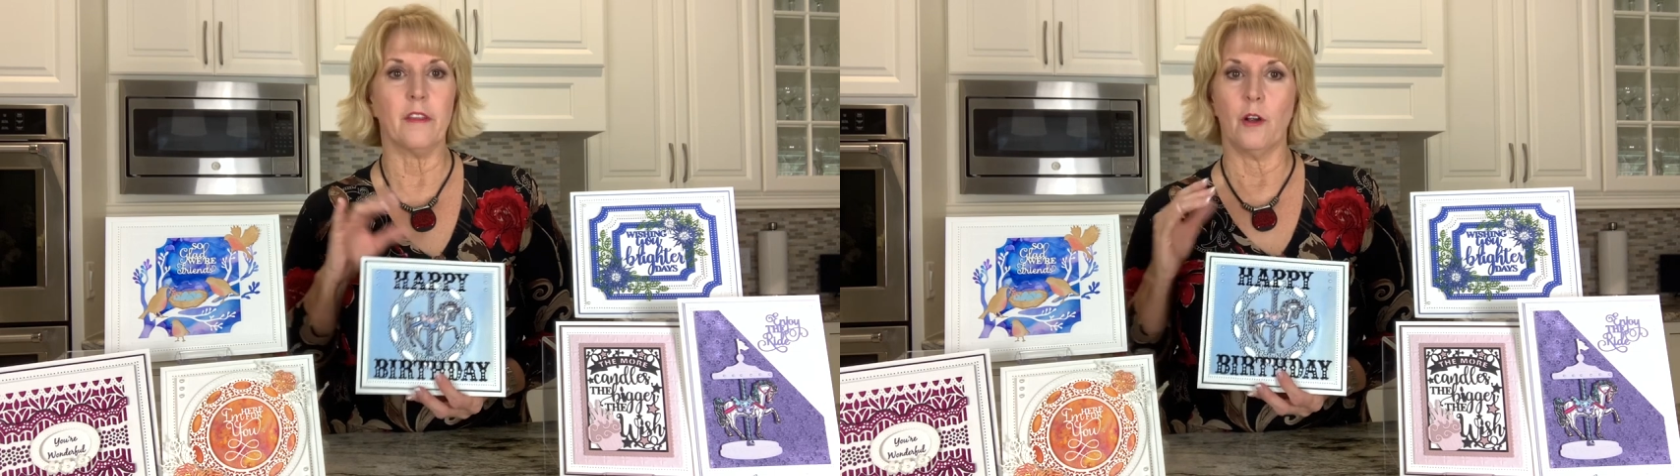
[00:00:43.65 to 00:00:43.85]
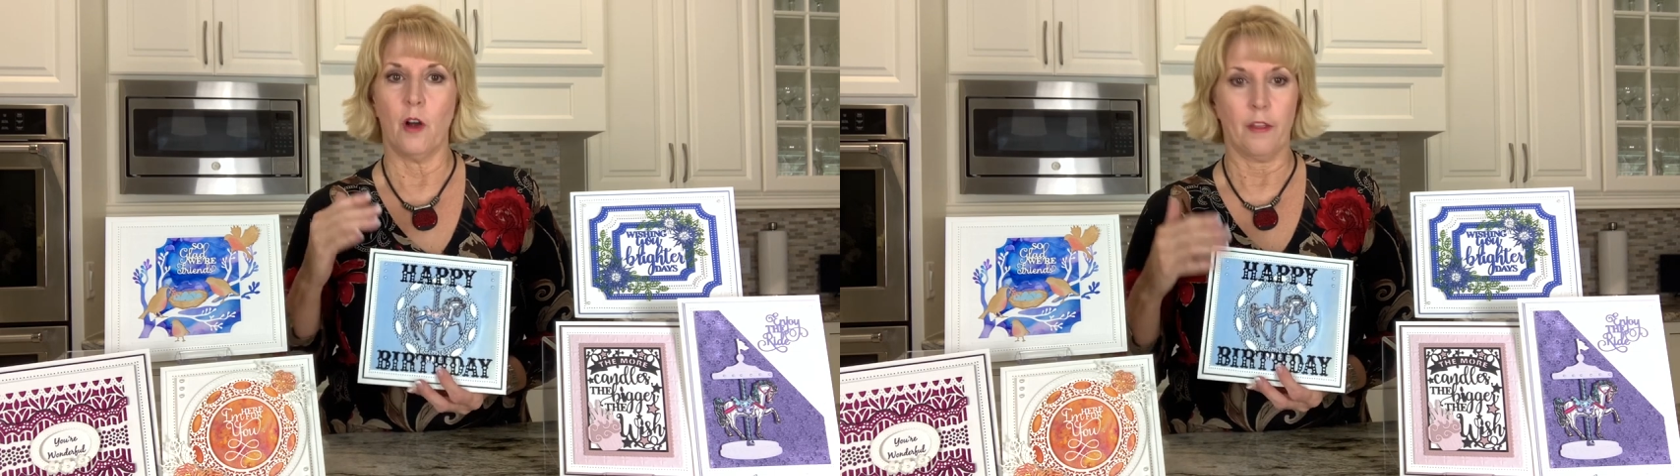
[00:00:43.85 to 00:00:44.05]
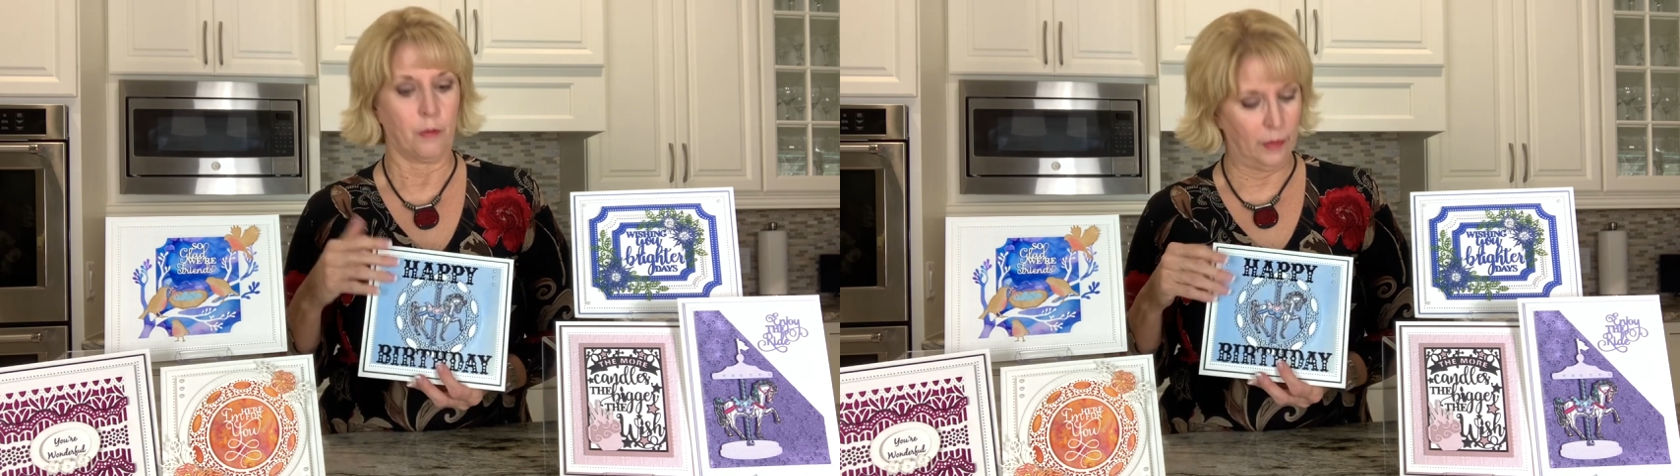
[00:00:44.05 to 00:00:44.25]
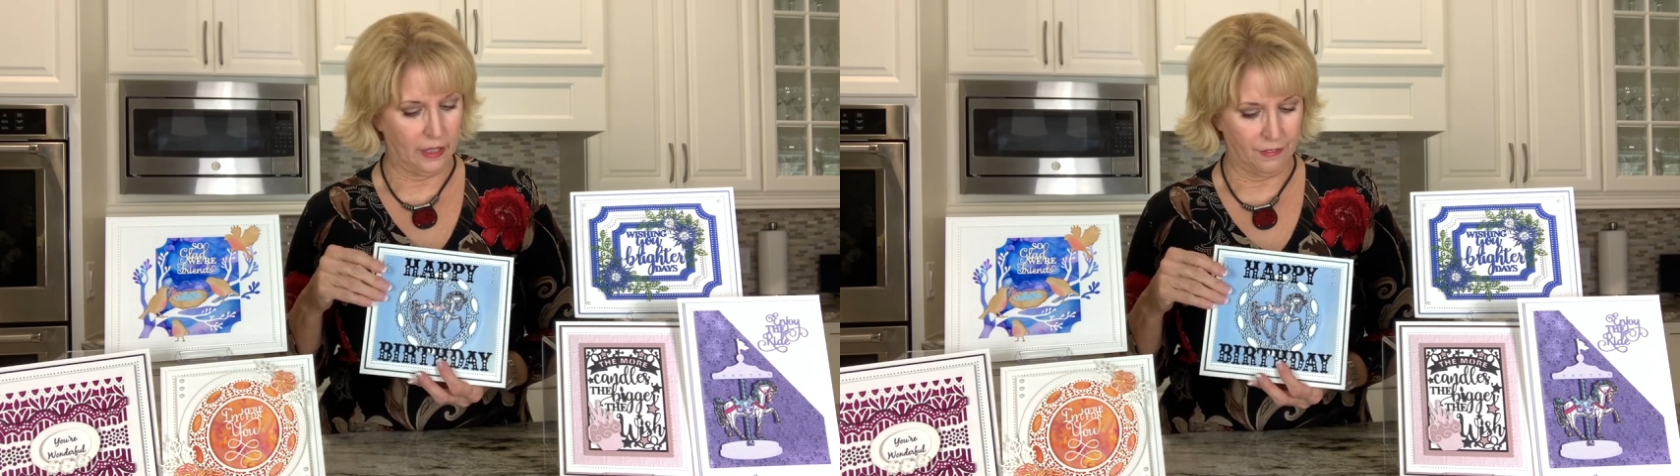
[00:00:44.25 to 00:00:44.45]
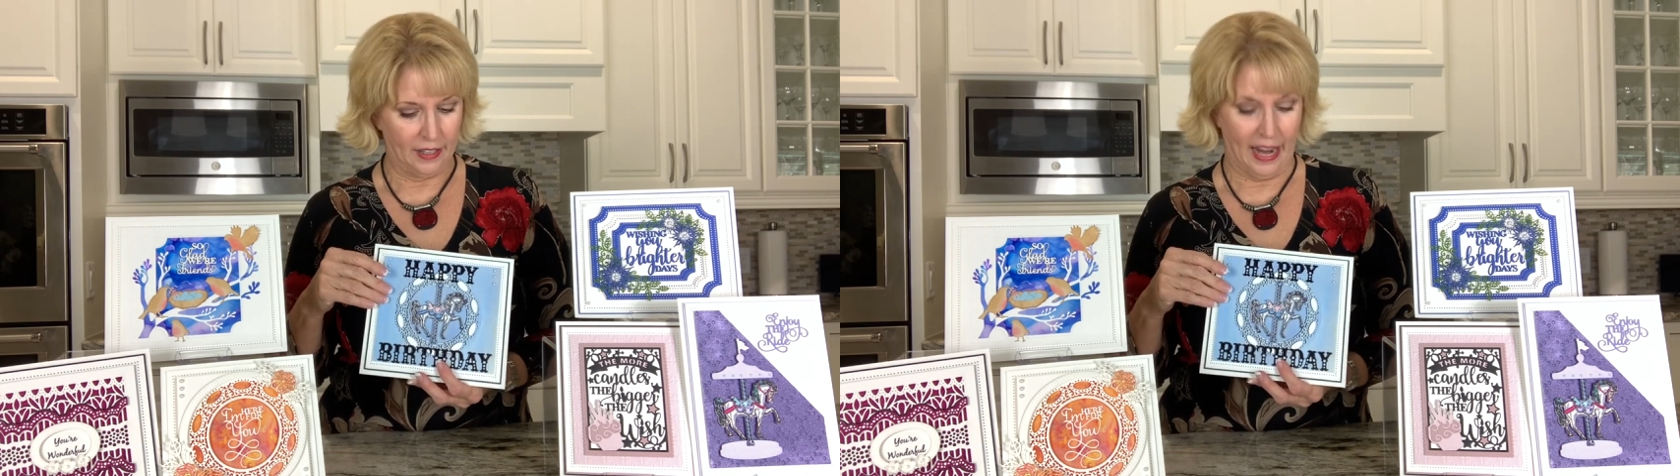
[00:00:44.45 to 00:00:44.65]
There are three
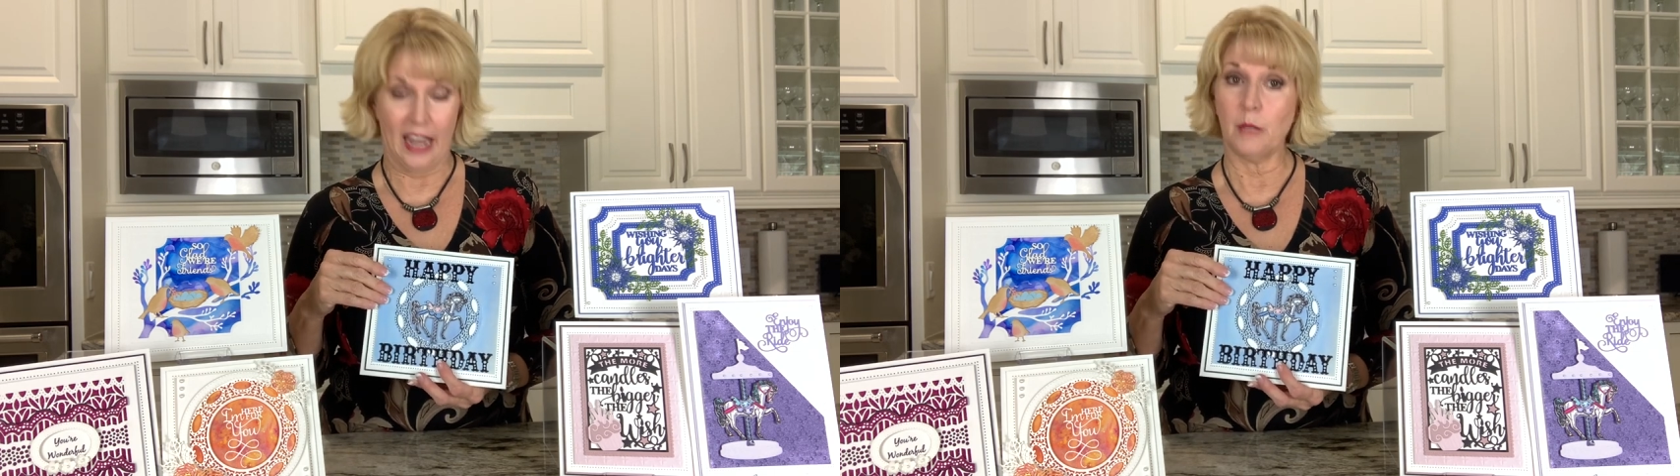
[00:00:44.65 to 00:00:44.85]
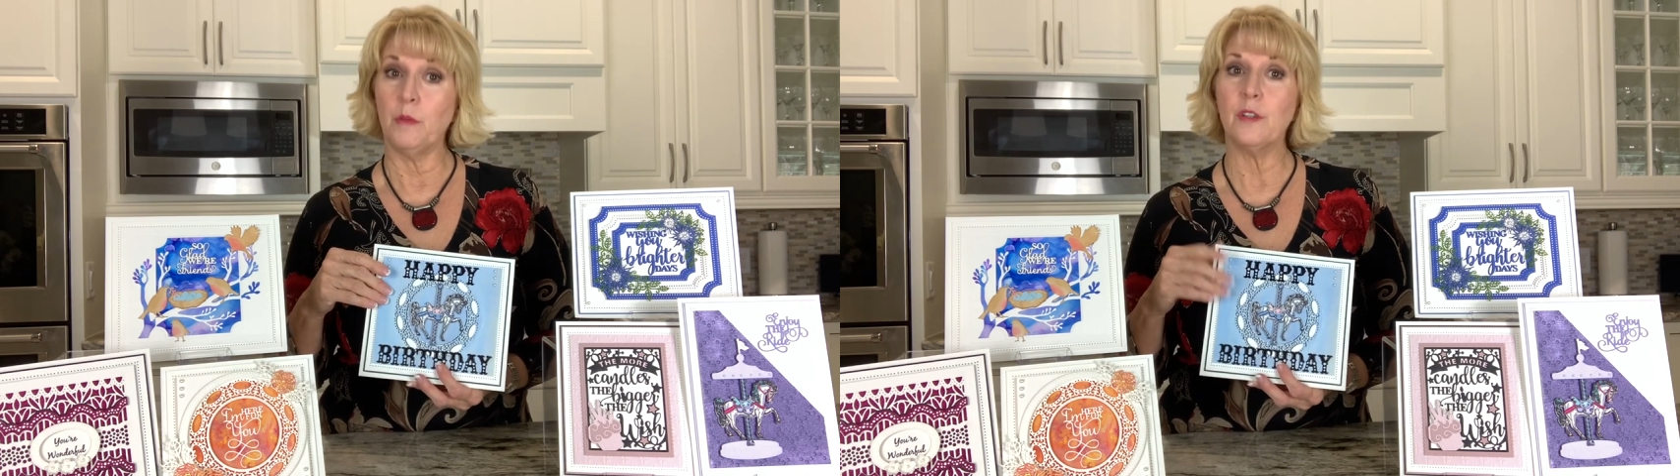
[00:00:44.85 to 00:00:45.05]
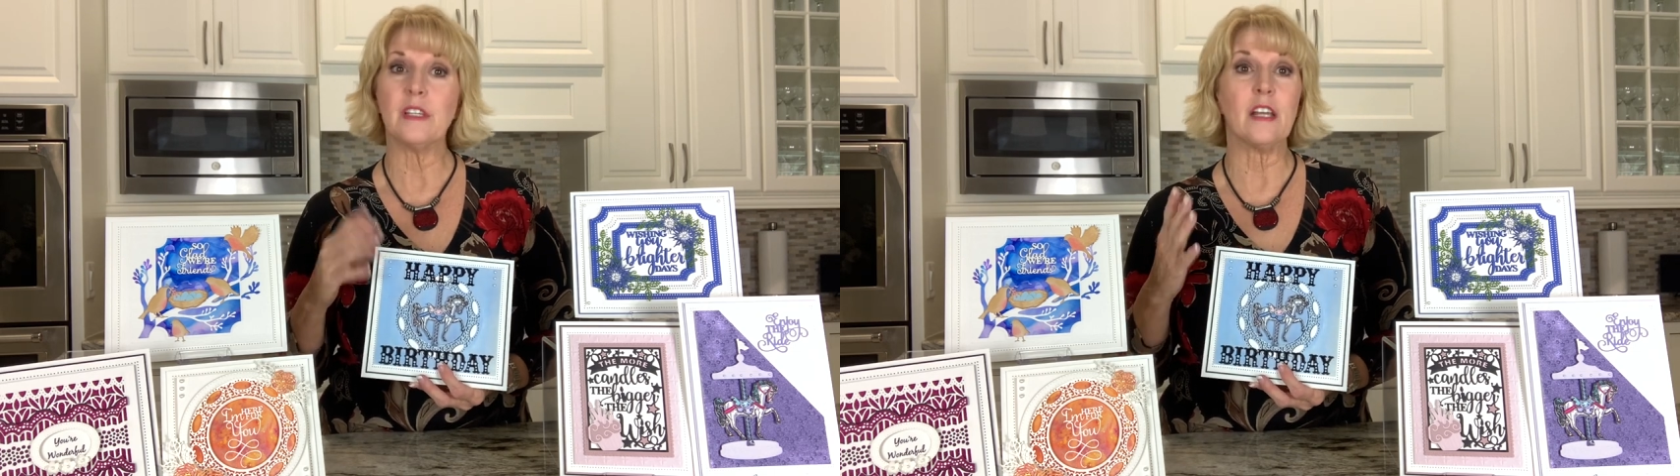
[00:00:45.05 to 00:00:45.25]
different animals